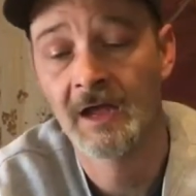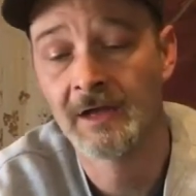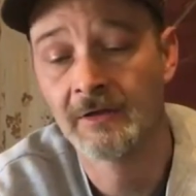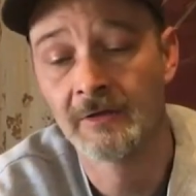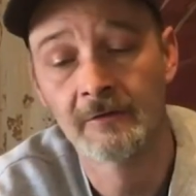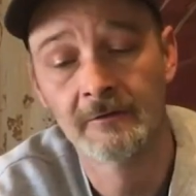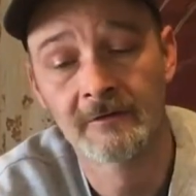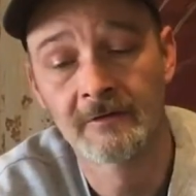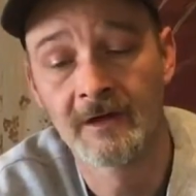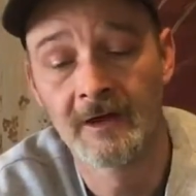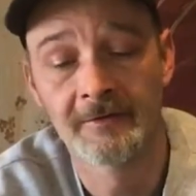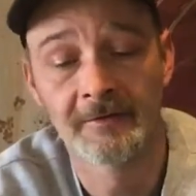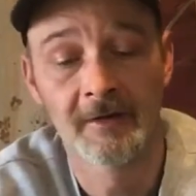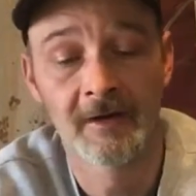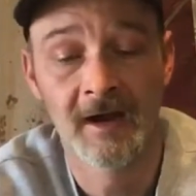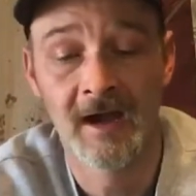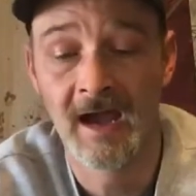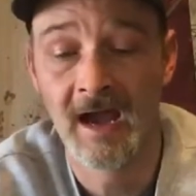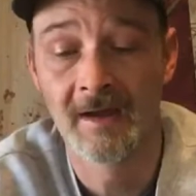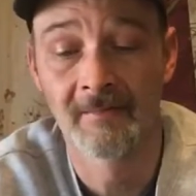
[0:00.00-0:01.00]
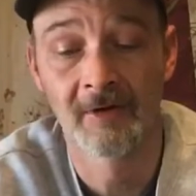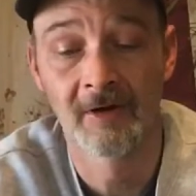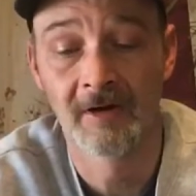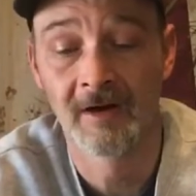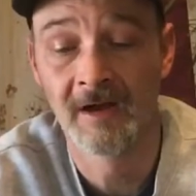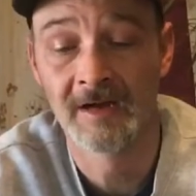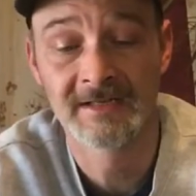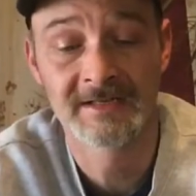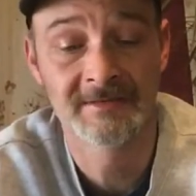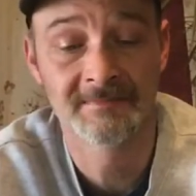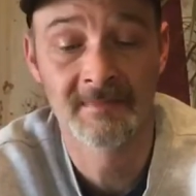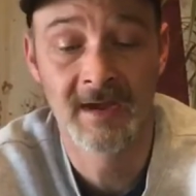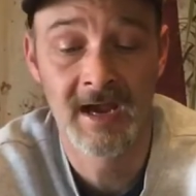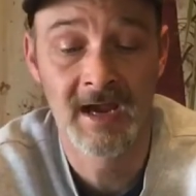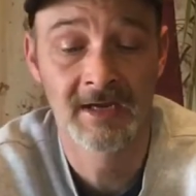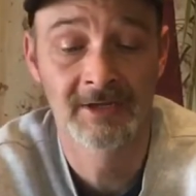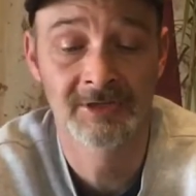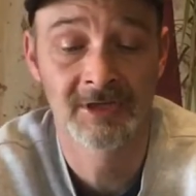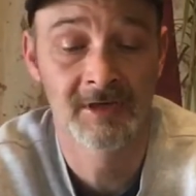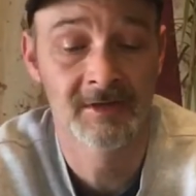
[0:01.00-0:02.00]
use another hammer and I
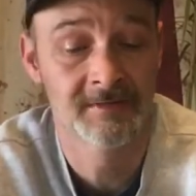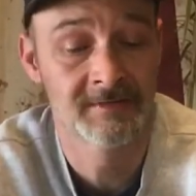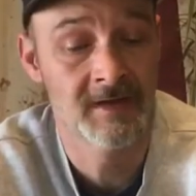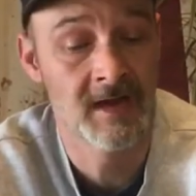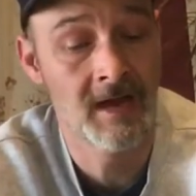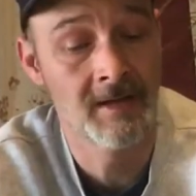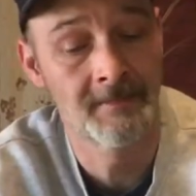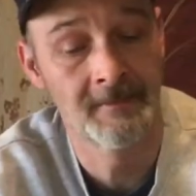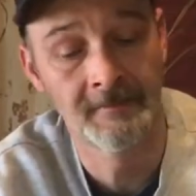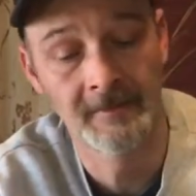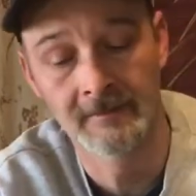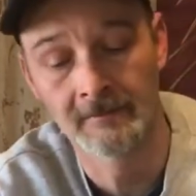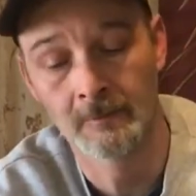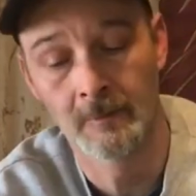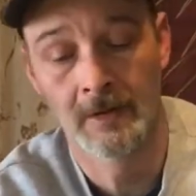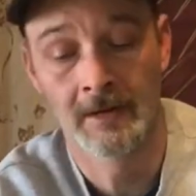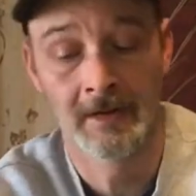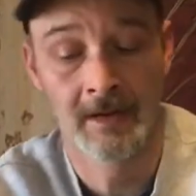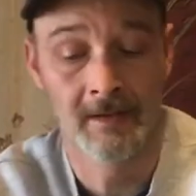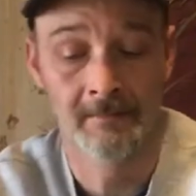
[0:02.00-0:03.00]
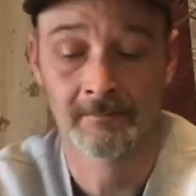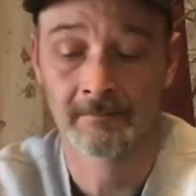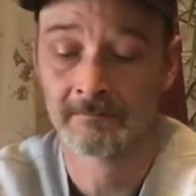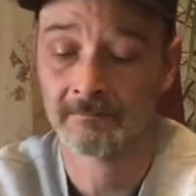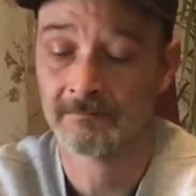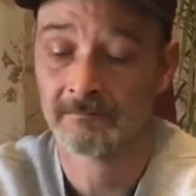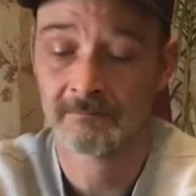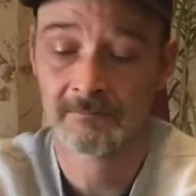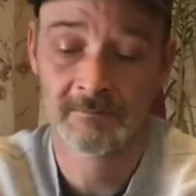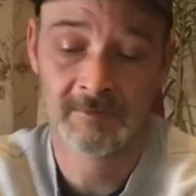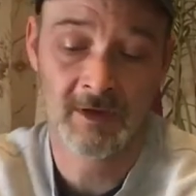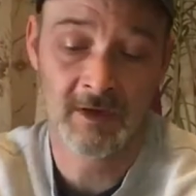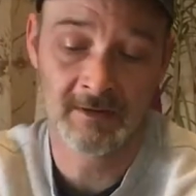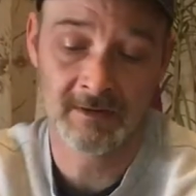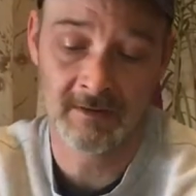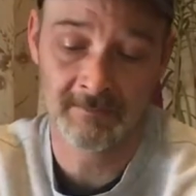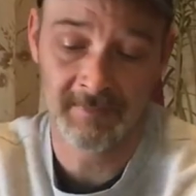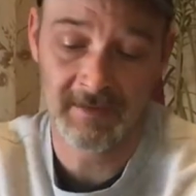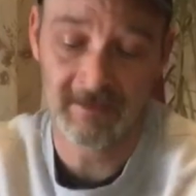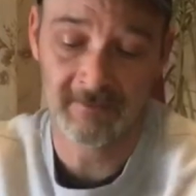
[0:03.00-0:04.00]
smash on top of it when I'm
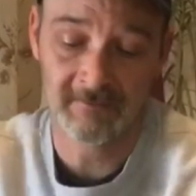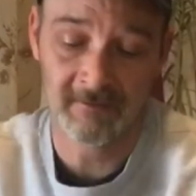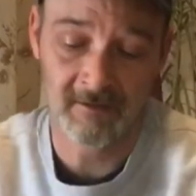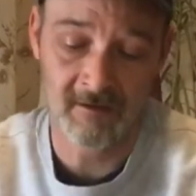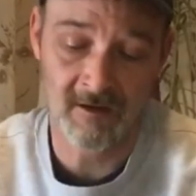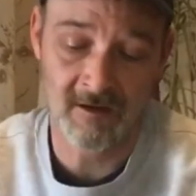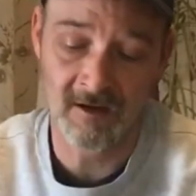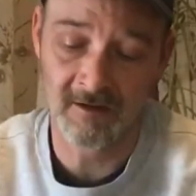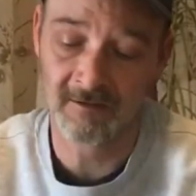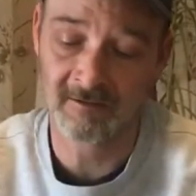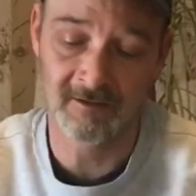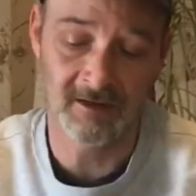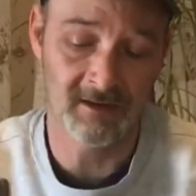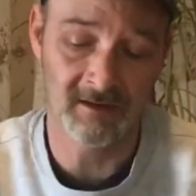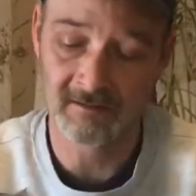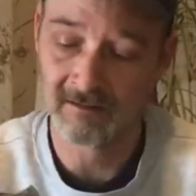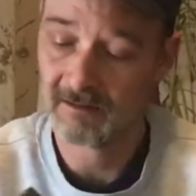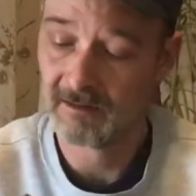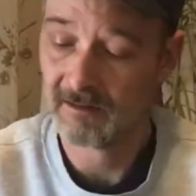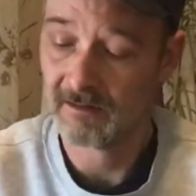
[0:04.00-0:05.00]
cutting a piece of concrete.